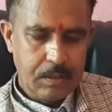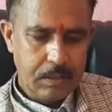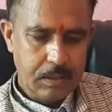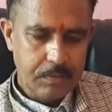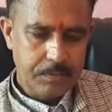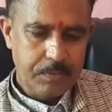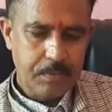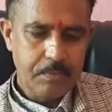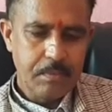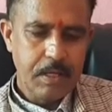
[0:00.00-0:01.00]
Yeah.
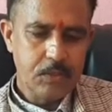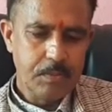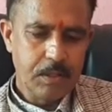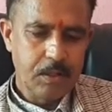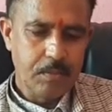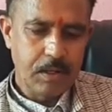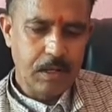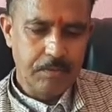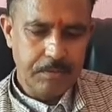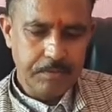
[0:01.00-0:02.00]
From atomic number
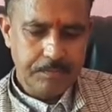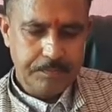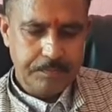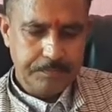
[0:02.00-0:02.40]
11.